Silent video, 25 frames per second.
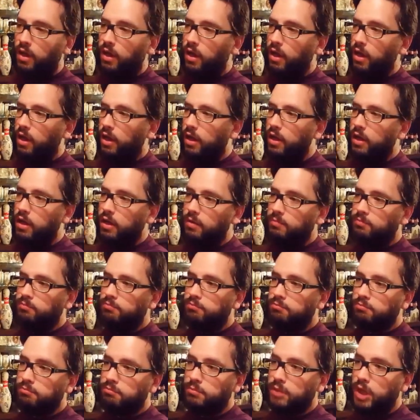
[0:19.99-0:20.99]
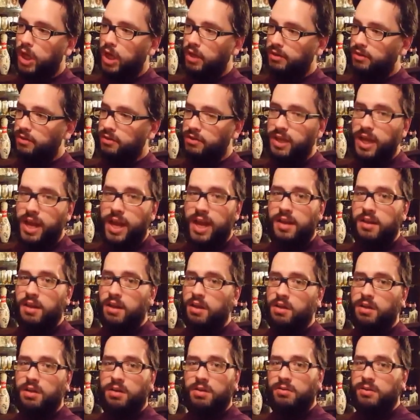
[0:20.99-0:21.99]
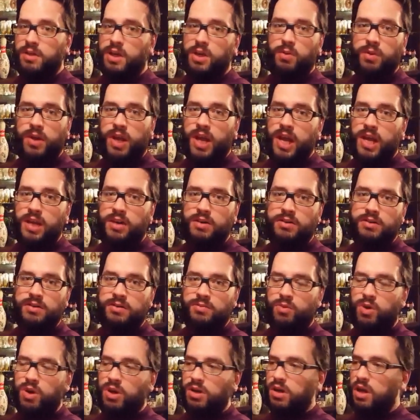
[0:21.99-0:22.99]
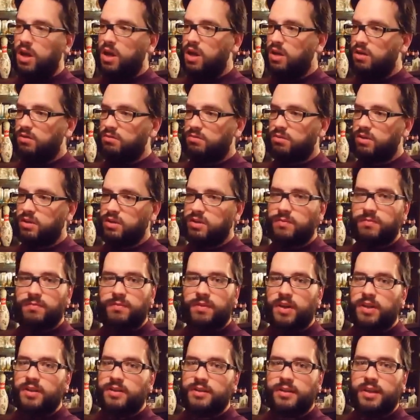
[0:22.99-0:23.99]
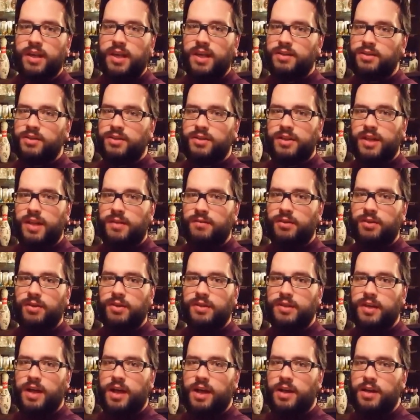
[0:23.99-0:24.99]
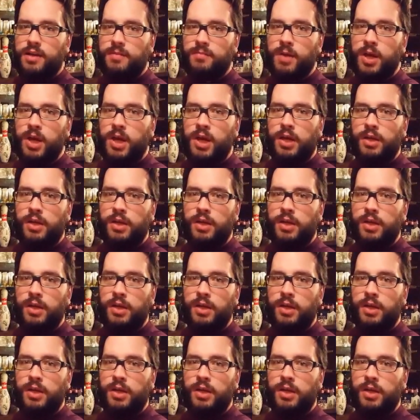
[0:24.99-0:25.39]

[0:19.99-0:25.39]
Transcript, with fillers: Um, other than that, uh, you know, dealing with haters and whatnot, and just some fun skits, just having a good time.